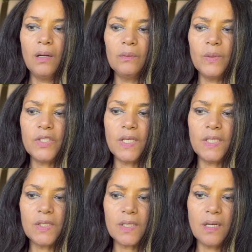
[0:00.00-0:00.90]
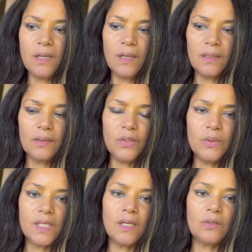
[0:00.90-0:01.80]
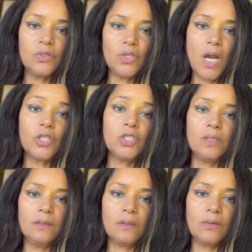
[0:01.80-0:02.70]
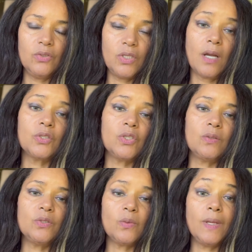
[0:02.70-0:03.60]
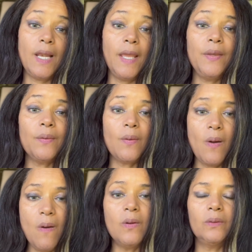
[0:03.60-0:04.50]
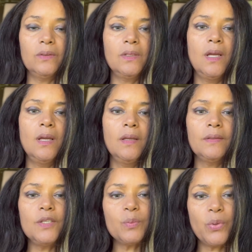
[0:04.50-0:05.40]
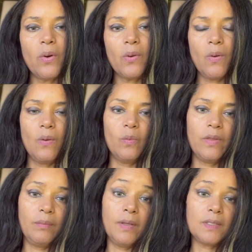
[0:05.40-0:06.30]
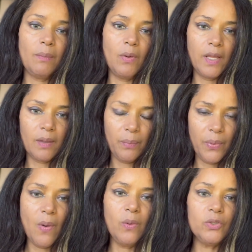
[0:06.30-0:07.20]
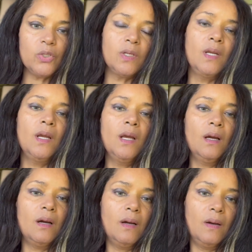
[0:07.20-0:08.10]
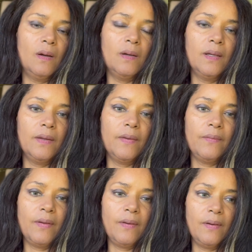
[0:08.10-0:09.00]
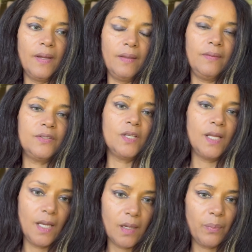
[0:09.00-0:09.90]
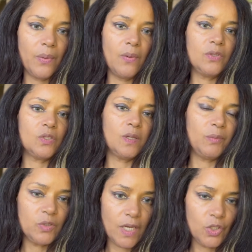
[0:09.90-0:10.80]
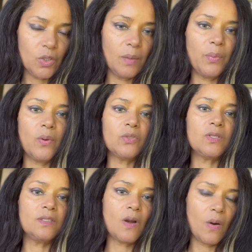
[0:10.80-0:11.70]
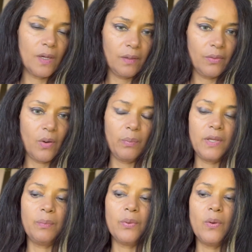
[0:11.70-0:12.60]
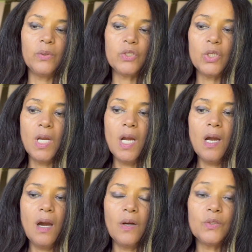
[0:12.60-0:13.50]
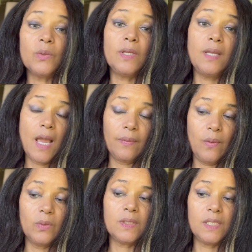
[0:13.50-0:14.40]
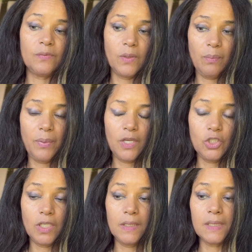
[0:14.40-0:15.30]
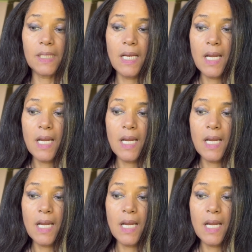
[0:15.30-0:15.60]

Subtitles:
which is using conjunction to layer on this protocol with a metabolic approach, and the genetic approach, the mutation approach, the targeted therapy approach, to the diagnosis for the patients.